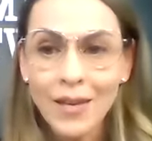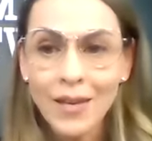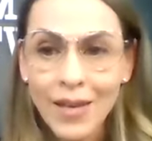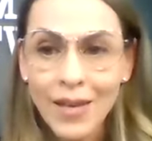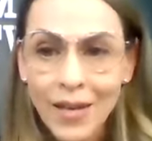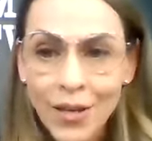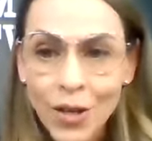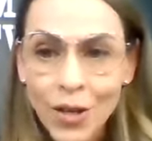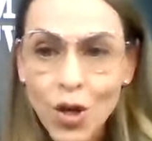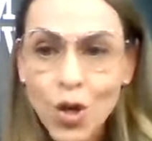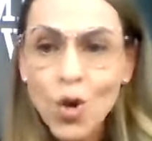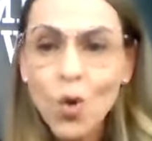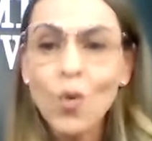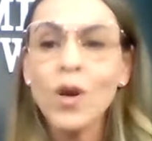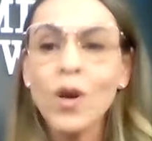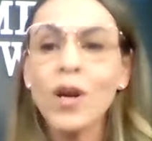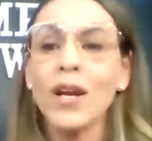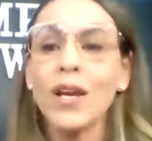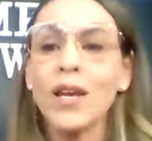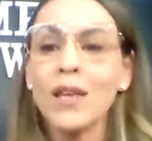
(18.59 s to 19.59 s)

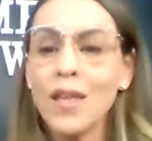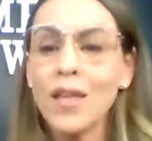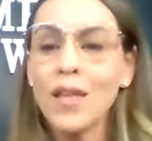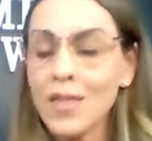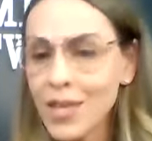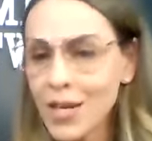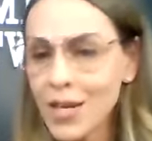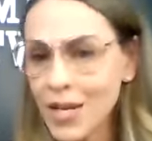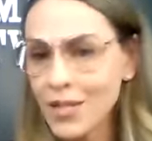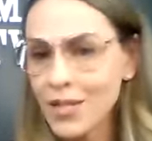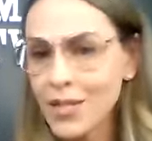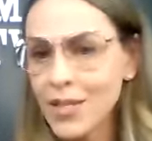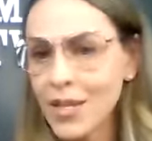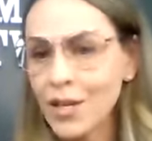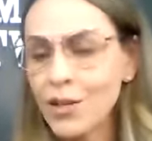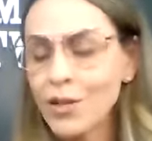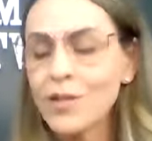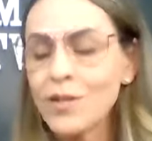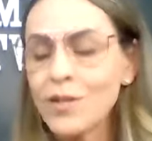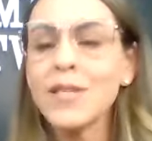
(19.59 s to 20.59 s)
ignoring the
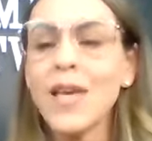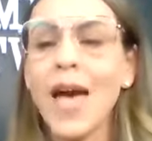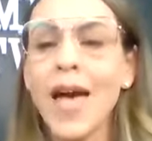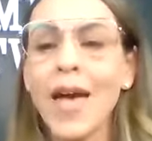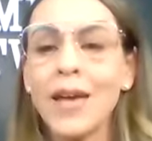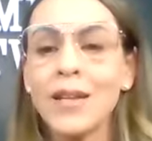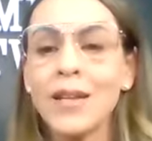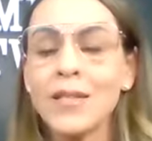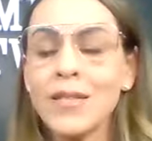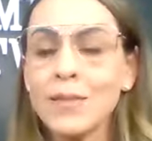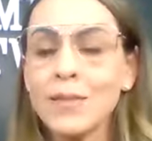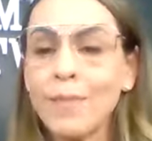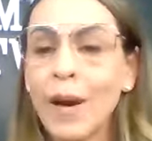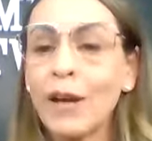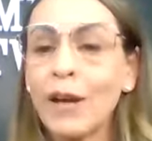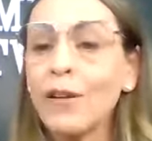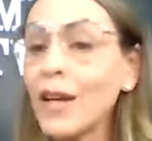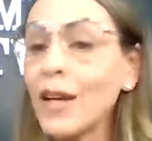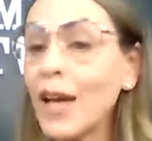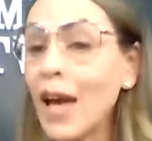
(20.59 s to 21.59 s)
naysayers, and
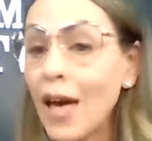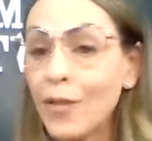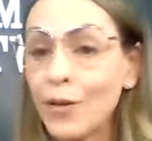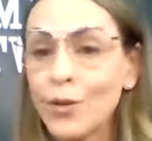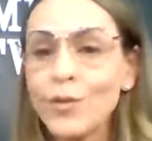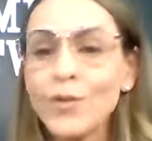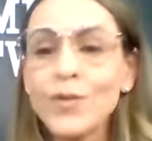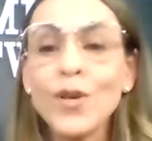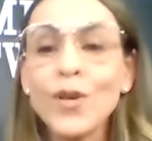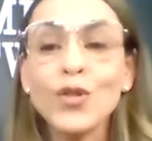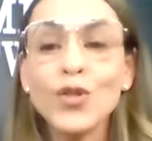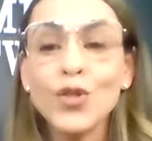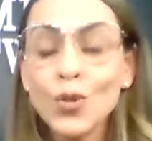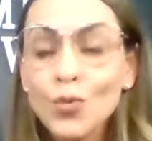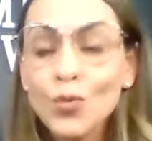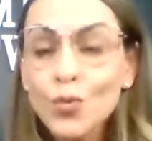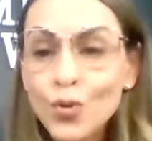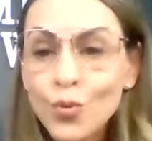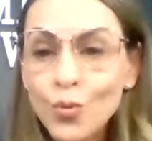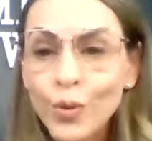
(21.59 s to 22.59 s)
inspiring others
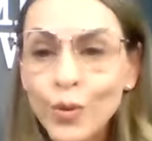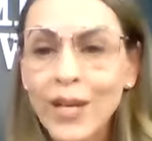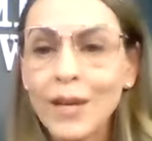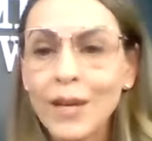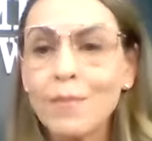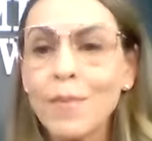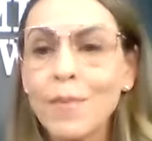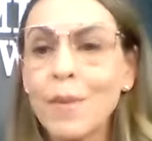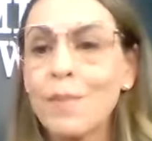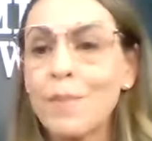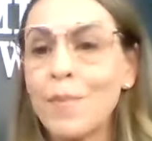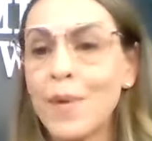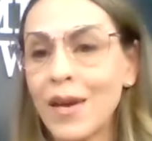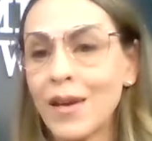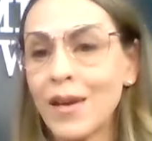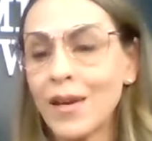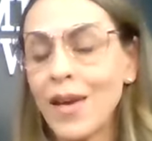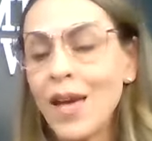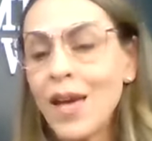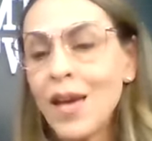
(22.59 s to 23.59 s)
to dream
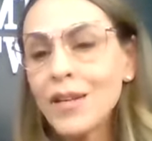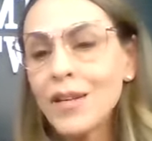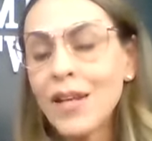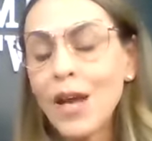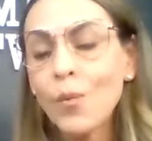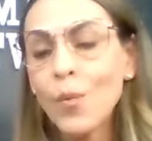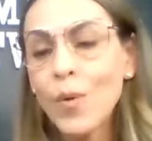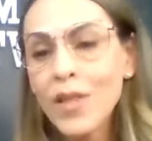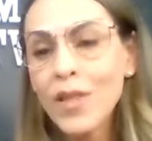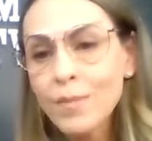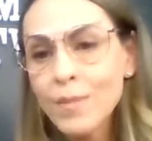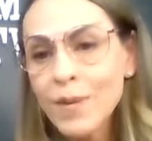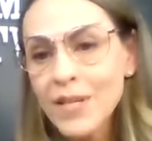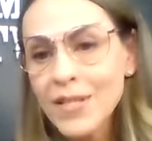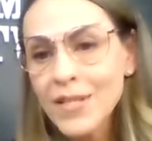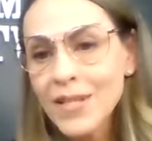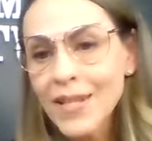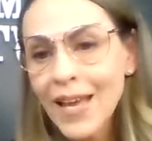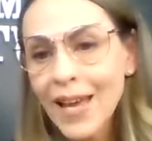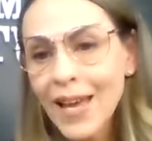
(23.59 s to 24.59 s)
big. Now, with me
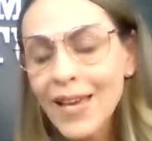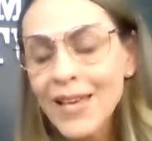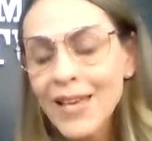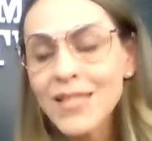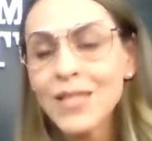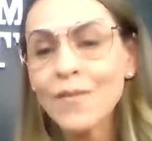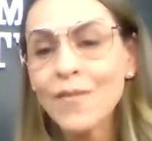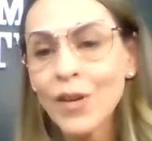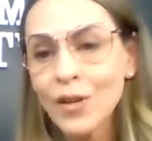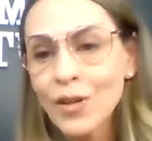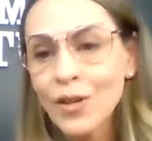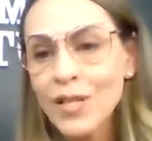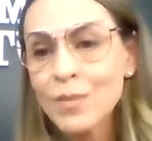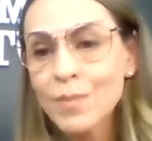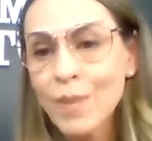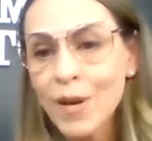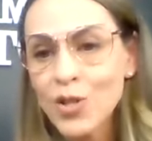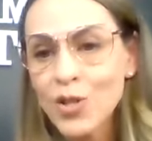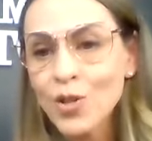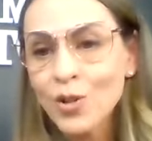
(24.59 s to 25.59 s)
today is a very
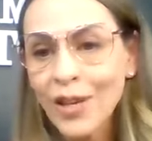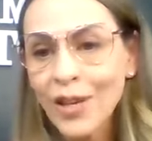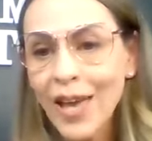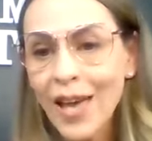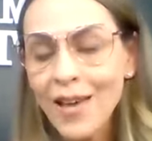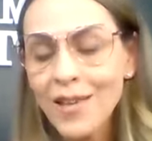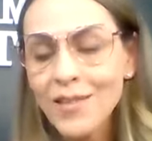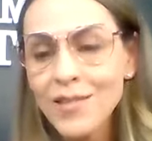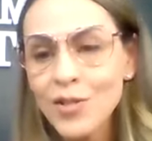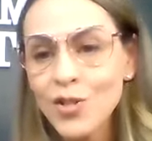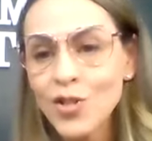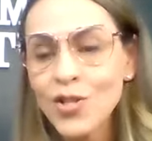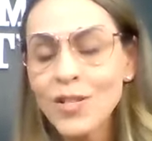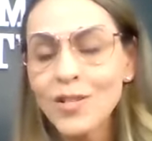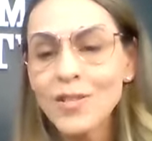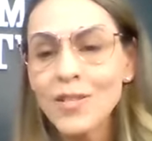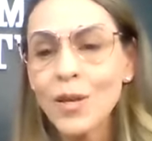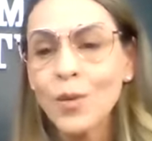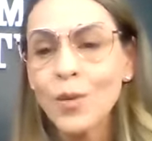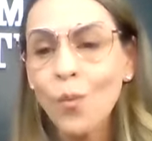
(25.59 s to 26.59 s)
special guest. She
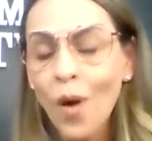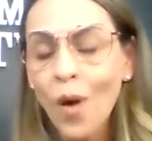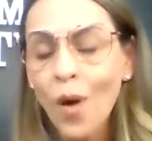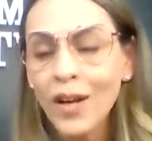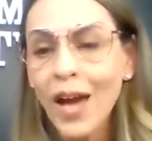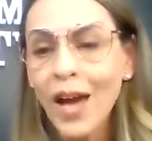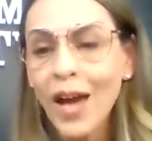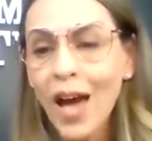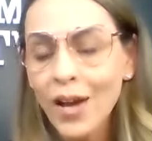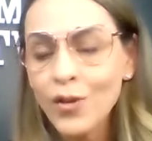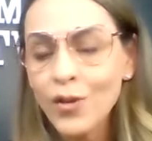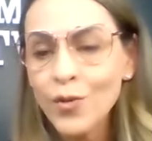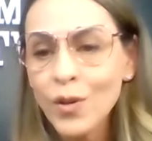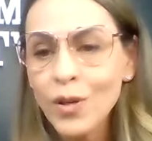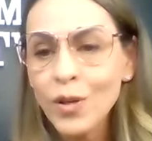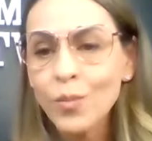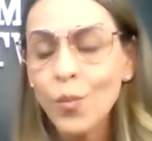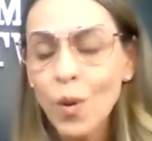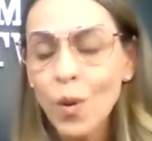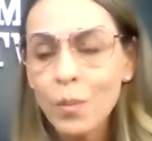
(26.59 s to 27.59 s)
is a one
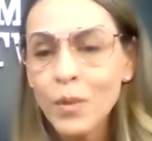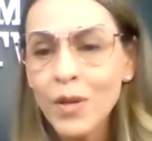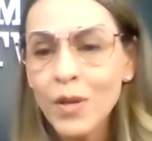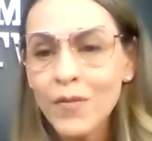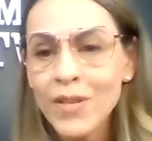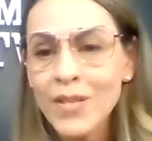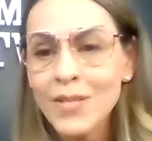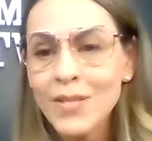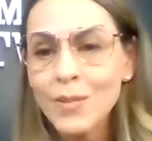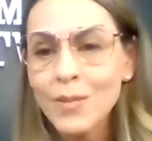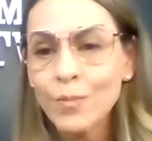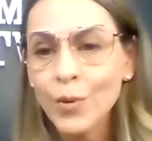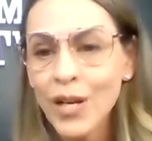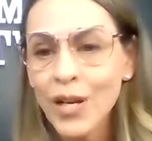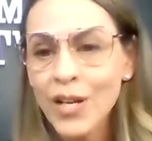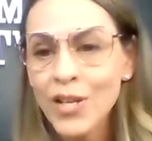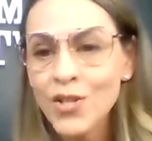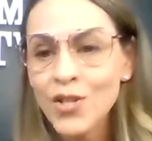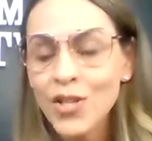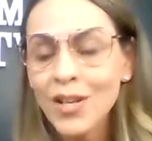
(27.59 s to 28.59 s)
hundred Woman of
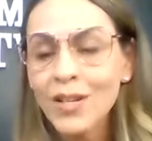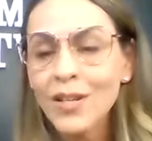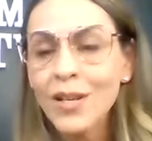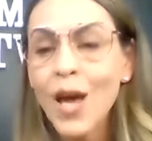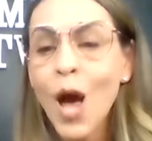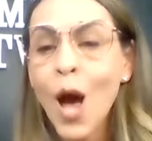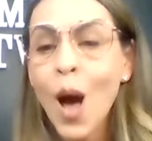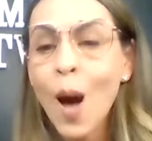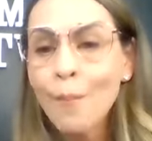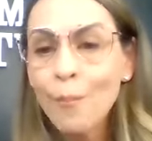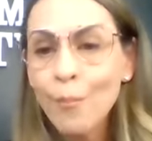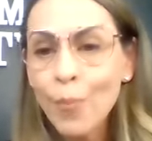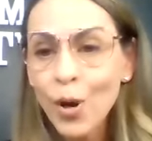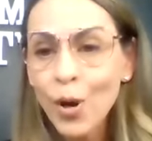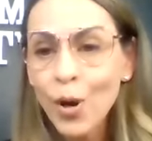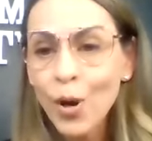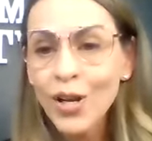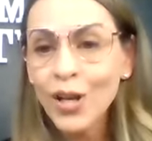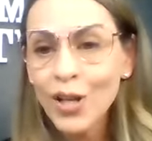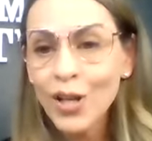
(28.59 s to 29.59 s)
Inspiration
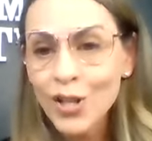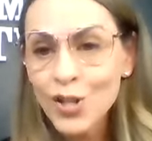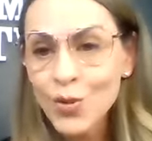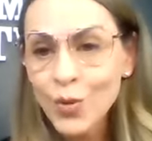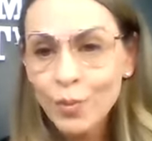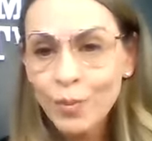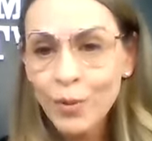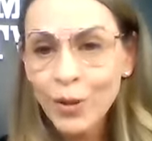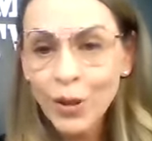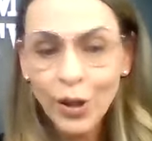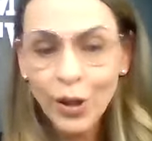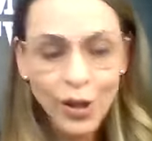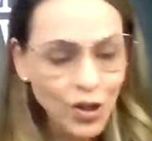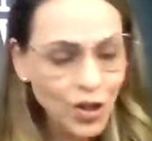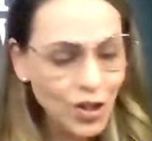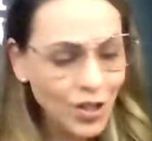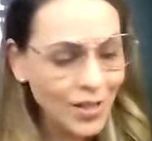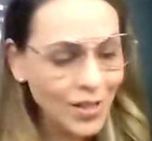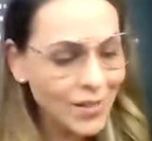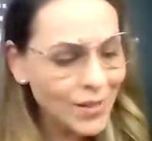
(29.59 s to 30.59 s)
book contributor.
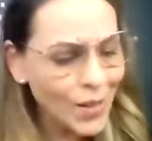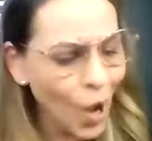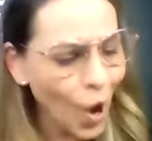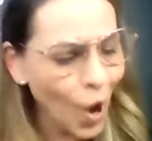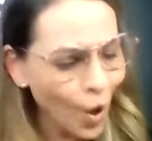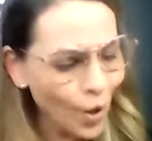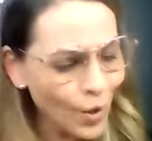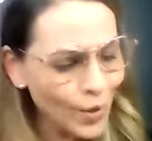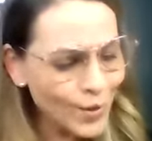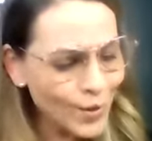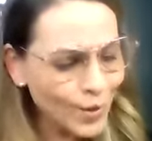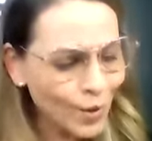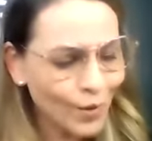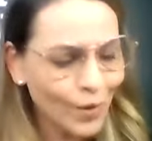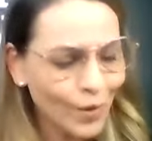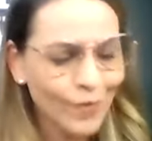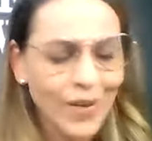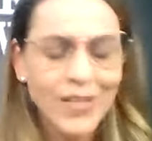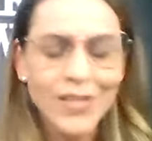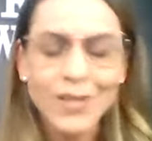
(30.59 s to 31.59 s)
She is also
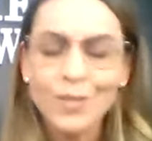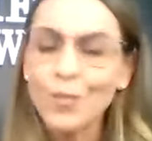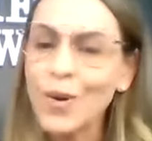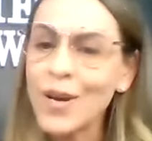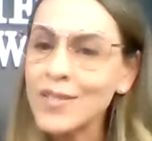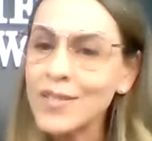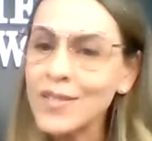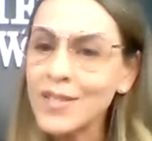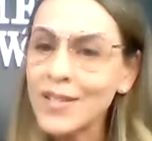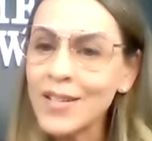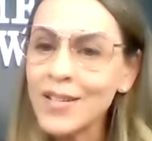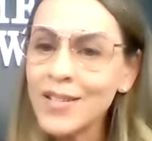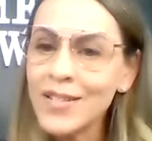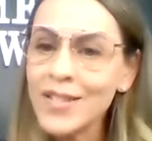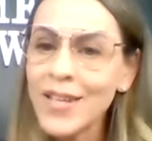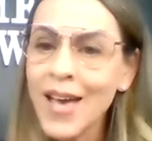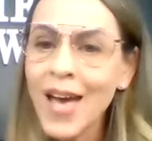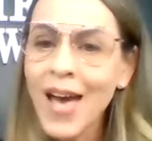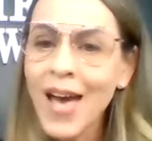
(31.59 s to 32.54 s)
the vice president